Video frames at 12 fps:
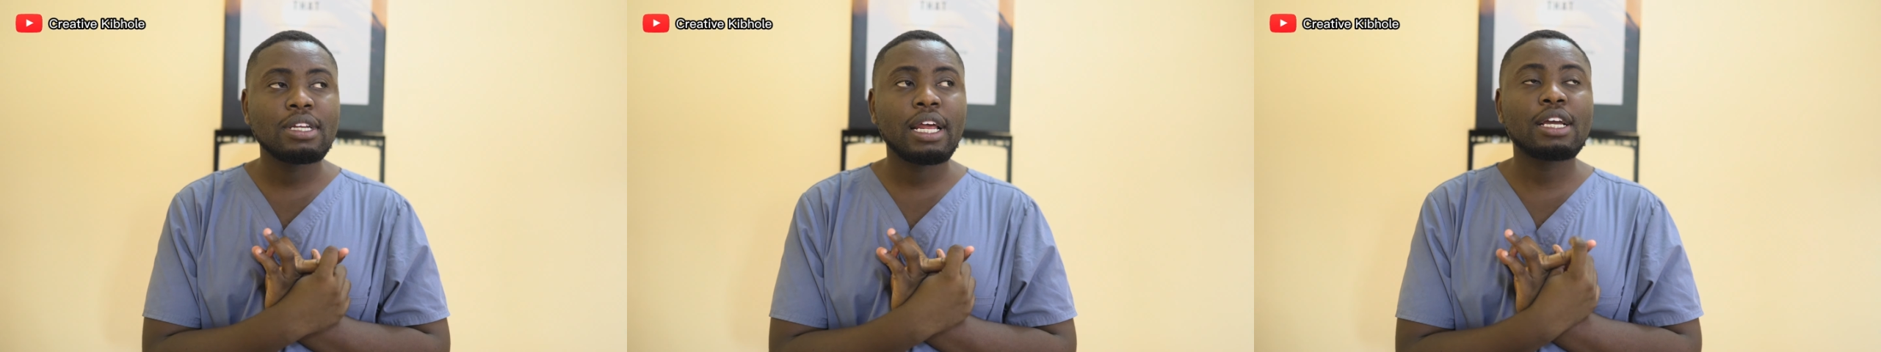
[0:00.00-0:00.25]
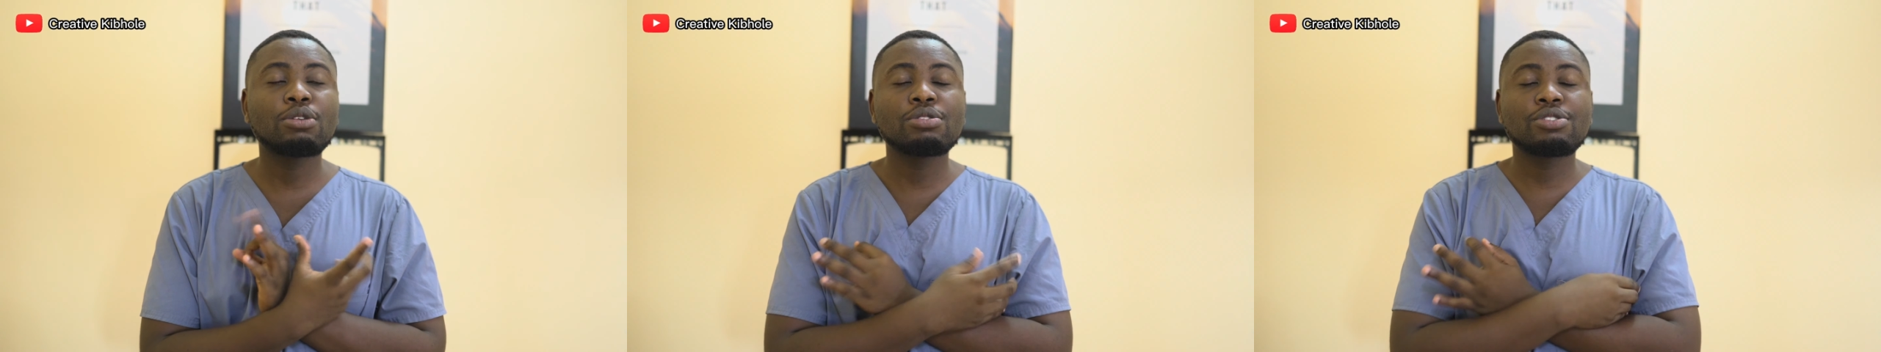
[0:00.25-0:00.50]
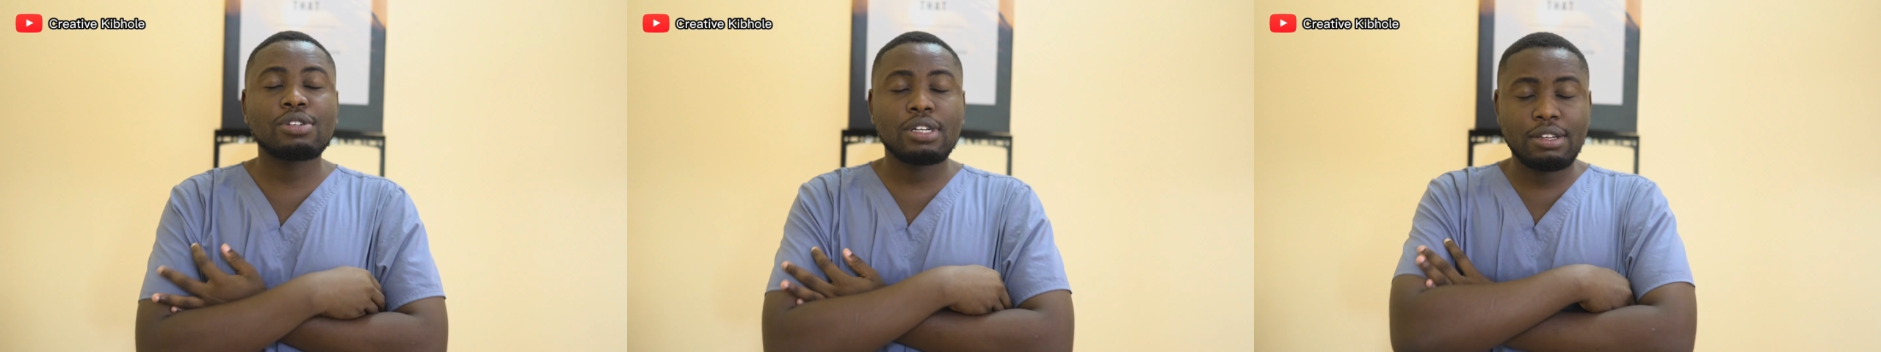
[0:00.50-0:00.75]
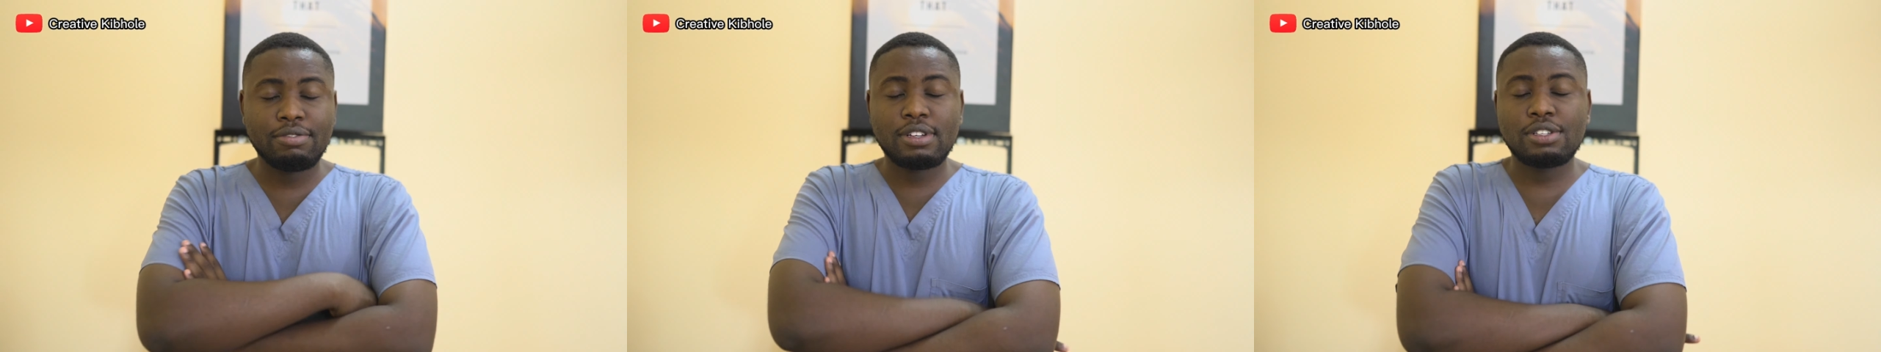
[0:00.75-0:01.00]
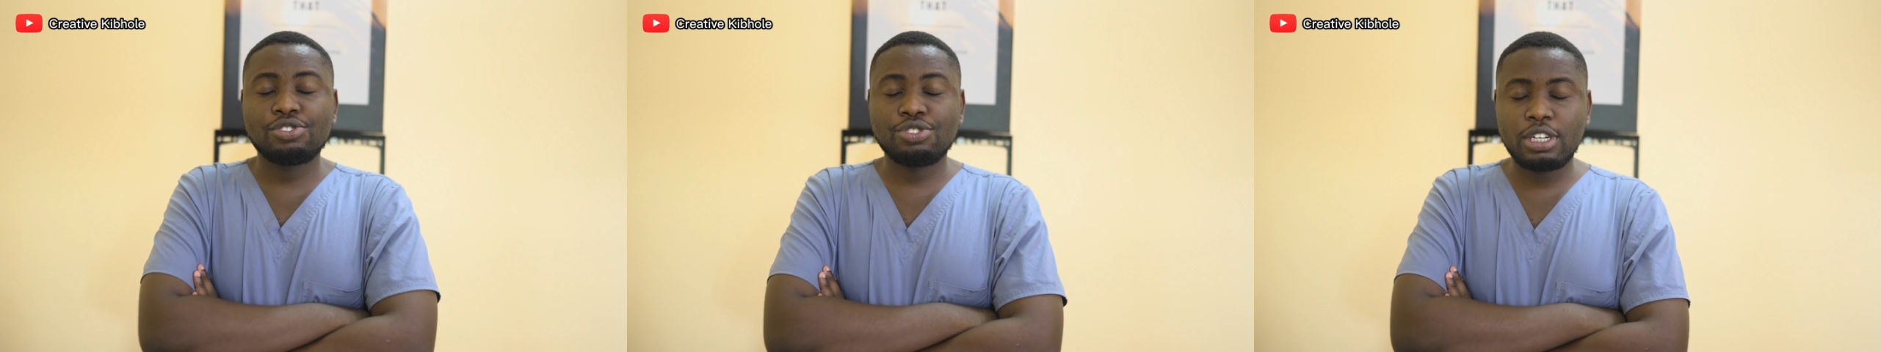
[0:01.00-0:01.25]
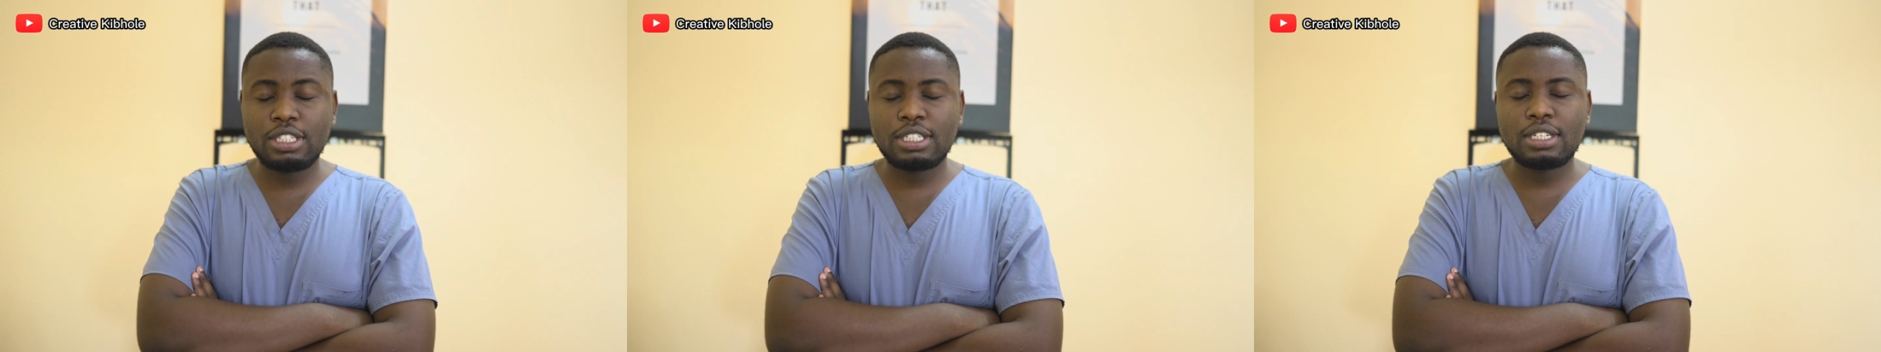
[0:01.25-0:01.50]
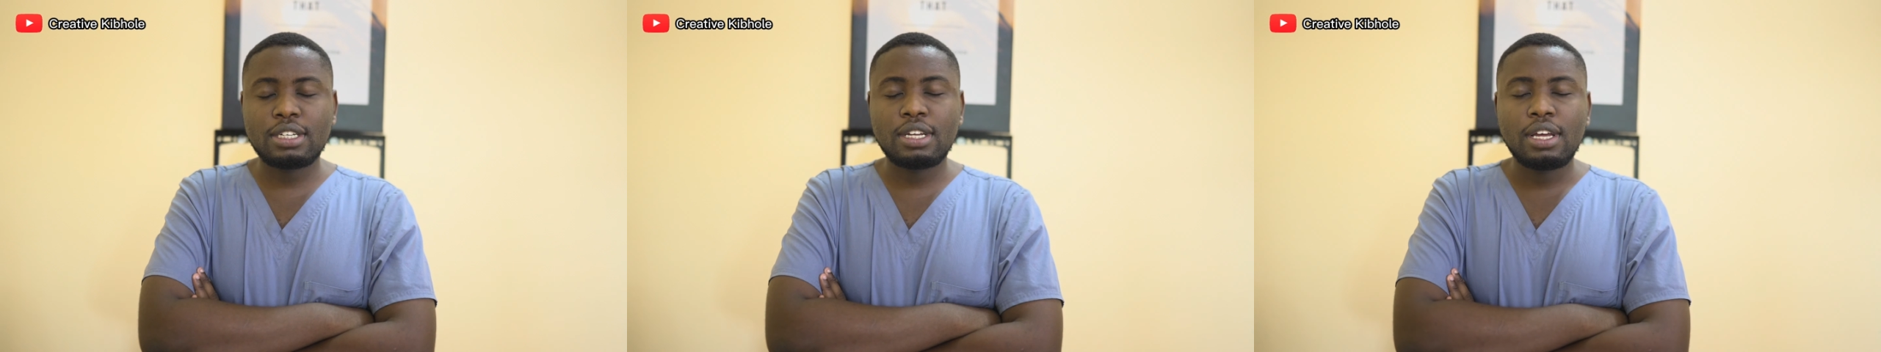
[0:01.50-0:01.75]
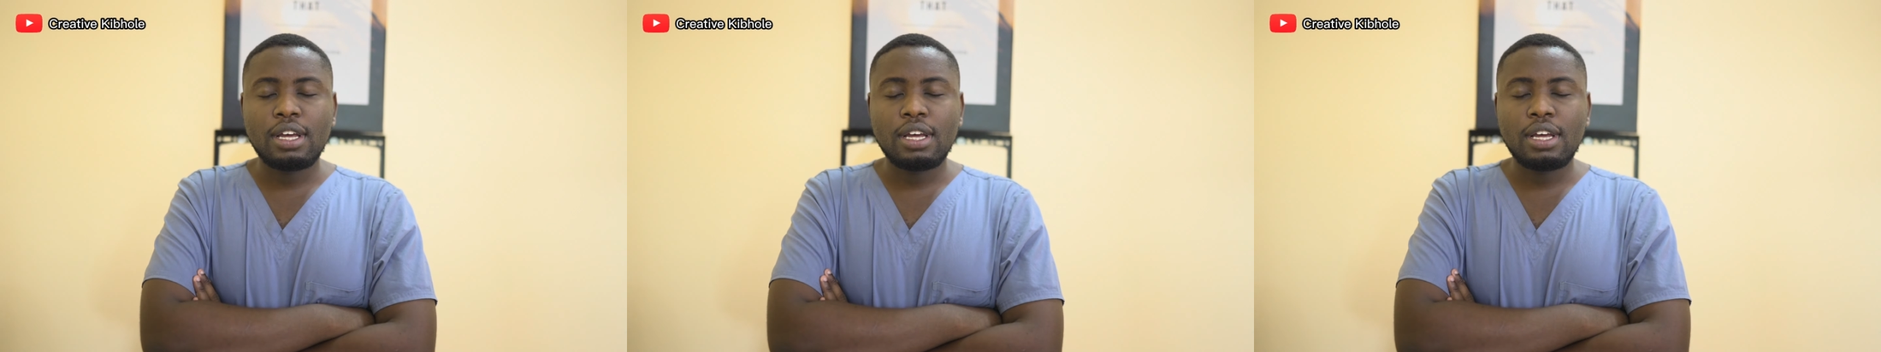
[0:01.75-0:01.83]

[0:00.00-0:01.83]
Like, it was really frustrating,